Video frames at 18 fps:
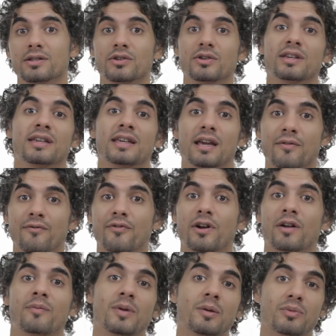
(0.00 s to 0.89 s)
You can get in
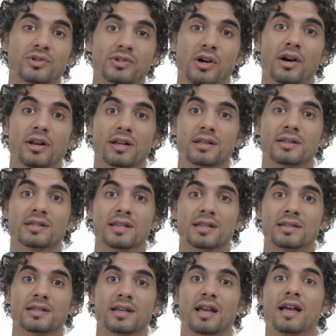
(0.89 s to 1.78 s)
front of people's
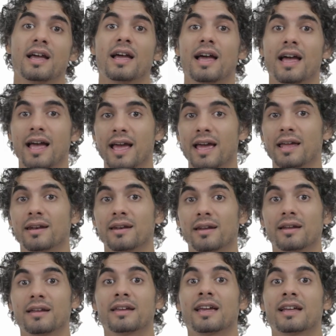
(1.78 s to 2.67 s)
audiences and
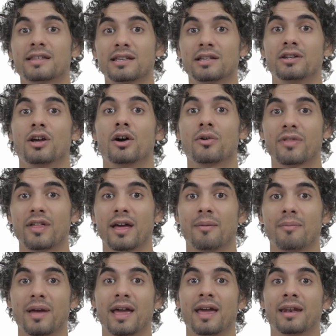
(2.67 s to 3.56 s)
get to know
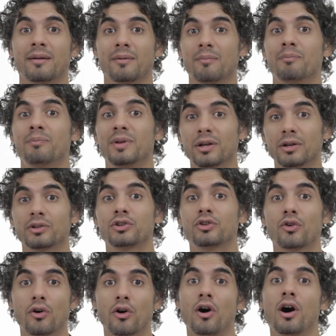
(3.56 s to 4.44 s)
them and build
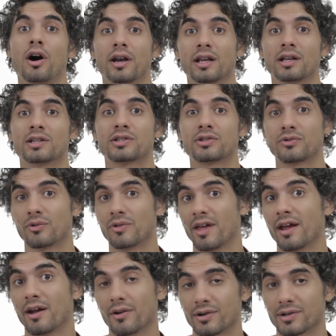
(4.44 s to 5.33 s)
your audience through
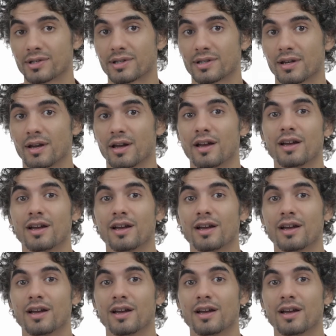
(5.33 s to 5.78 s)
theirs.